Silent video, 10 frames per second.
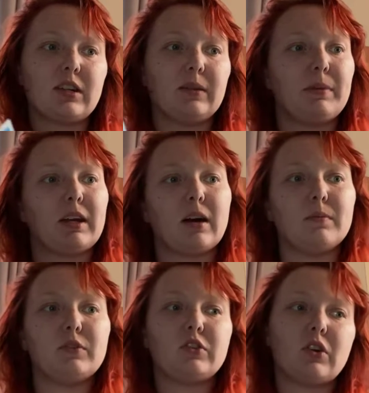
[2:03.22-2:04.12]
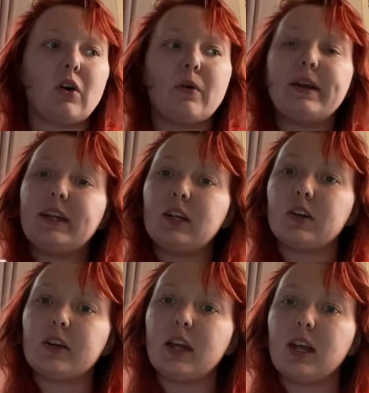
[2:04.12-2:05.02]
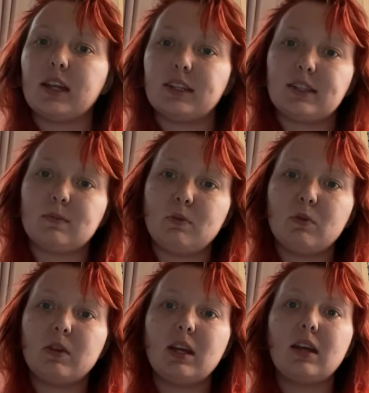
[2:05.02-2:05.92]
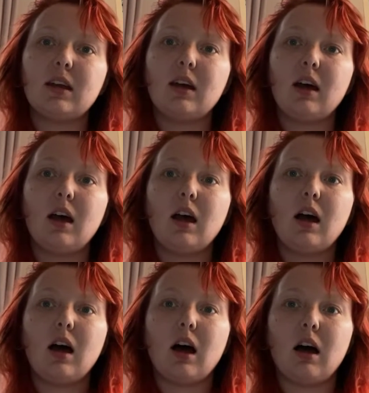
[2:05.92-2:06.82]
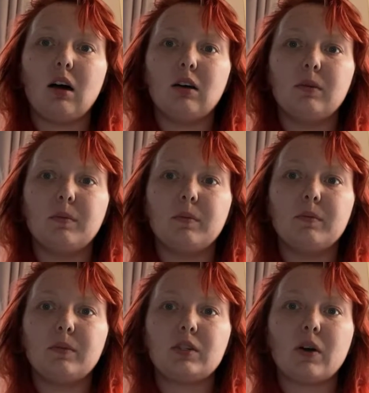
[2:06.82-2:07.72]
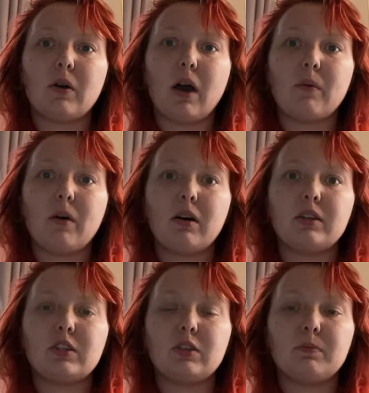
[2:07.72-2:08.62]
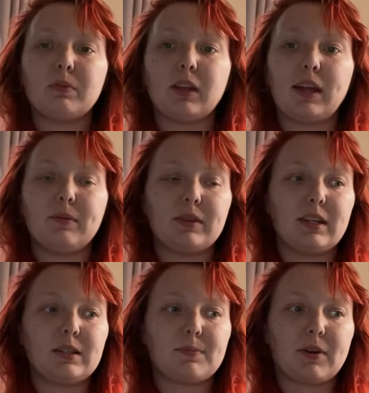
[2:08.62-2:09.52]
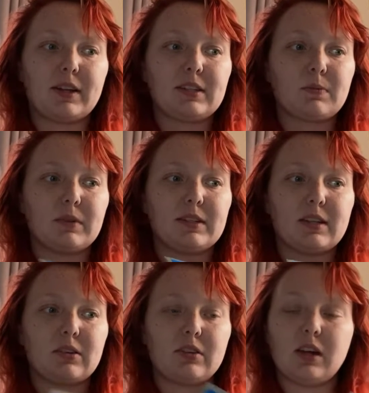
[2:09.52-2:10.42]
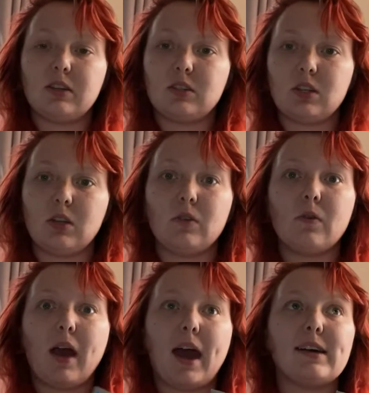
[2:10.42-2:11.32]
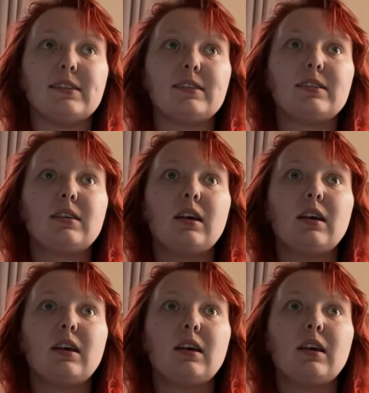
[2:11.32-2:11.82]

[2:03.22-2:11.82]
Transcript: can become so eerie and spooky. So I want to play with these prints once they're done too, as